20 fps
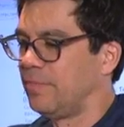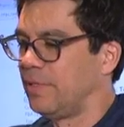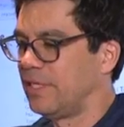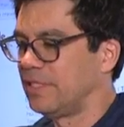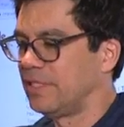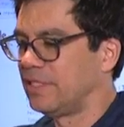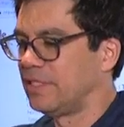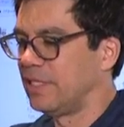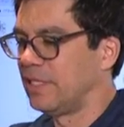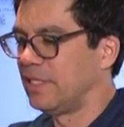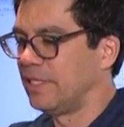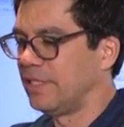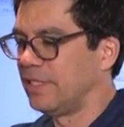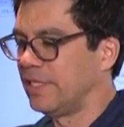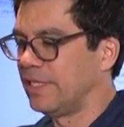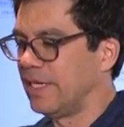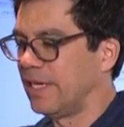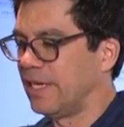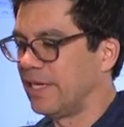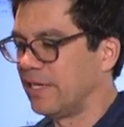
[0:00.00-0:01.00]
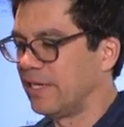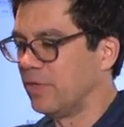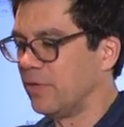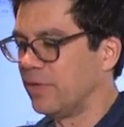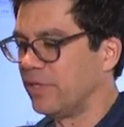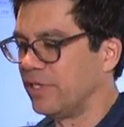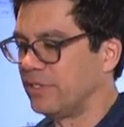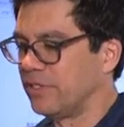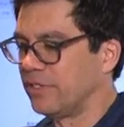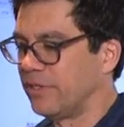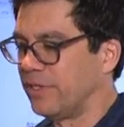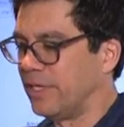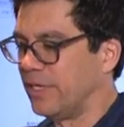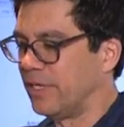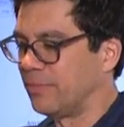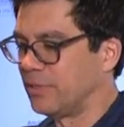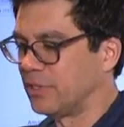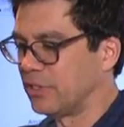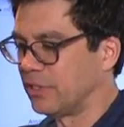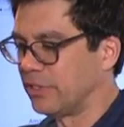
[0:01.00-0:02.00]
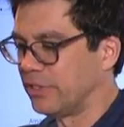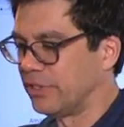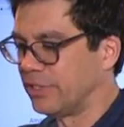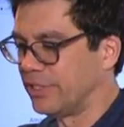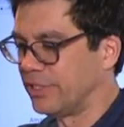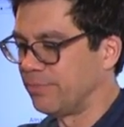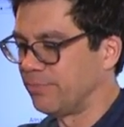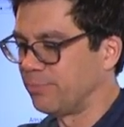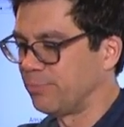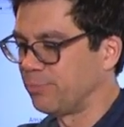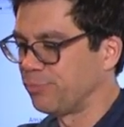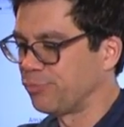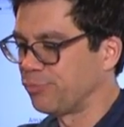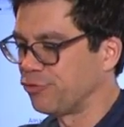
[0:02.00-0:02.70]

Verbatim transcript: Best-selling categories on Amazon.